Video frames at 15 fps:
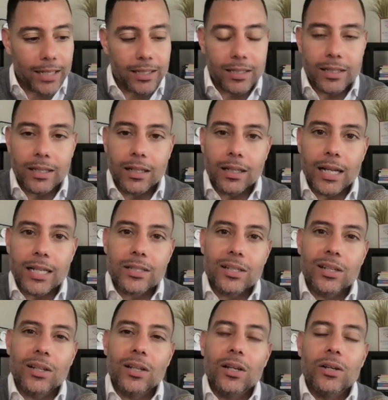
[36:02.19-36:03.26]
that's the
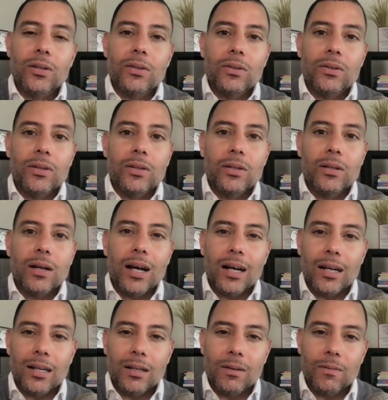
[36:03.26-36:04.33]
lesson learned
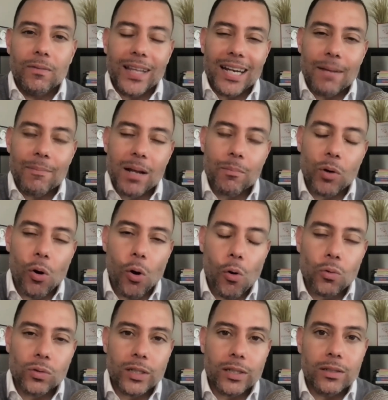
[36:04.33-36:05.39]
of that I'm not
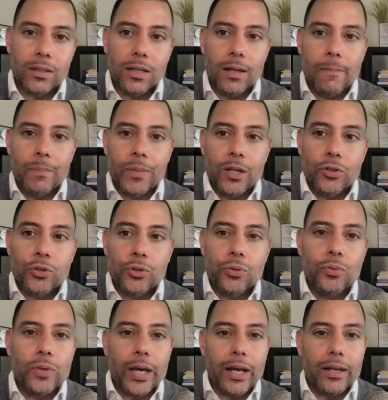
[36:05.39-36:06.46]
beholden
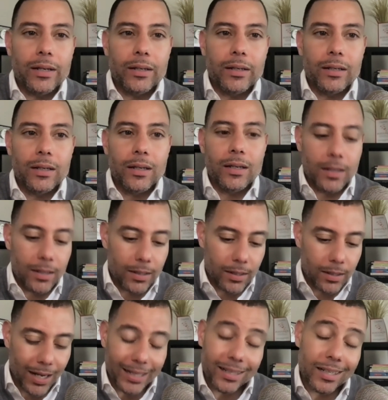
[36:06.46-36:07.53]
to that.
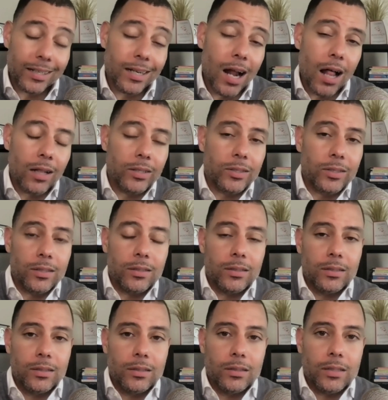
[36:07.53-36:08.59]
I can acknowledge
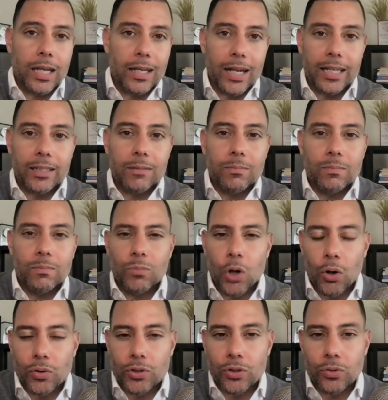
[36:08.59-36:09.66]
it, and I can
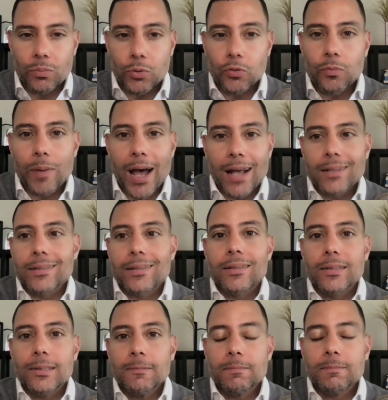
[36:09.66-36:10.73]
also move past
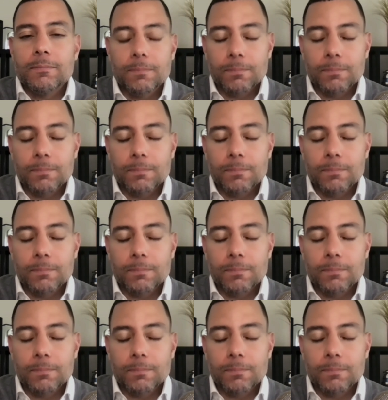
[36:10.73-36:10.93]
it.